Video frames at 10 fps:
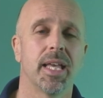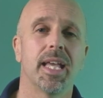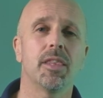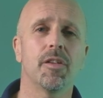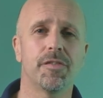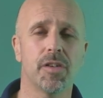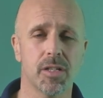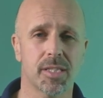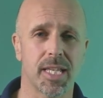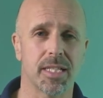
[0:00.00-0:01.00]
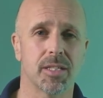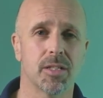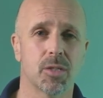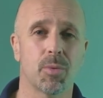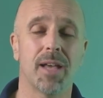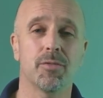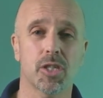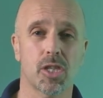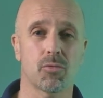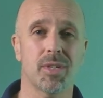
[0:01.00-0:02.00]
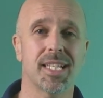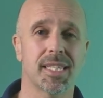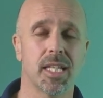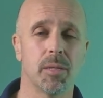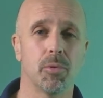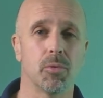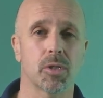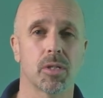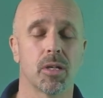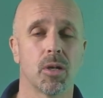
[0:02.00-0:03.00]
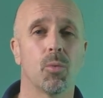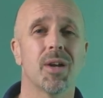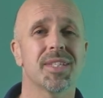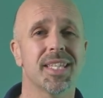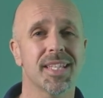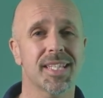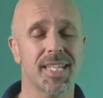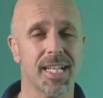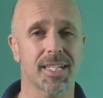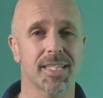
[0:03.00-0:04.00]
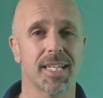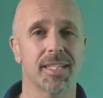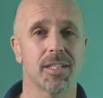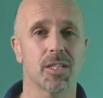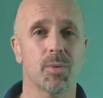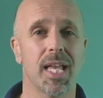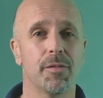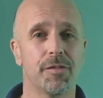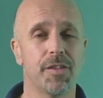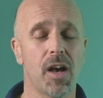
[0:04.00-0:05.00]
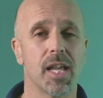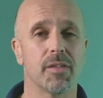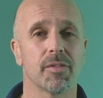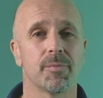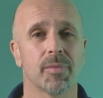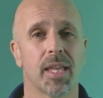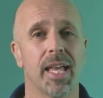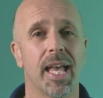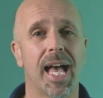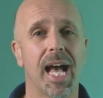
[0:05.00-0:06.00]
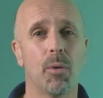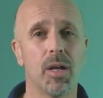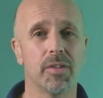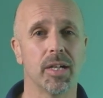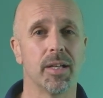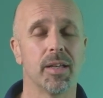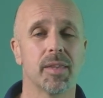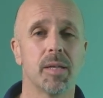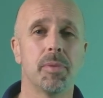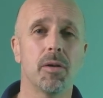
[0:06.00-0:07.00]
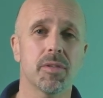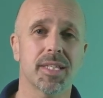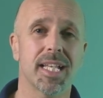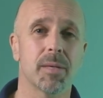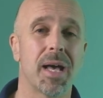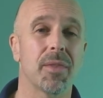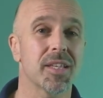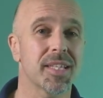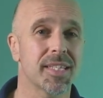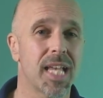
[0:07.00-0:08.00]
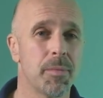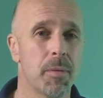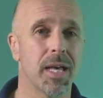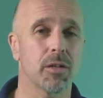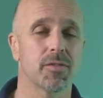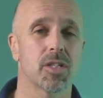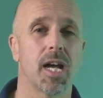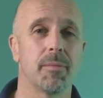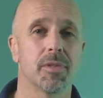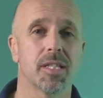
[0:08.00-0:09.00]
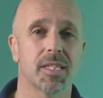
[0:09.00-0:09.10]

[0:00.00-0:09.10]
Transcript: In the first sentence, we have just three syllables, whereas in the second sentence, we have five. However, they both take about the same amount of time to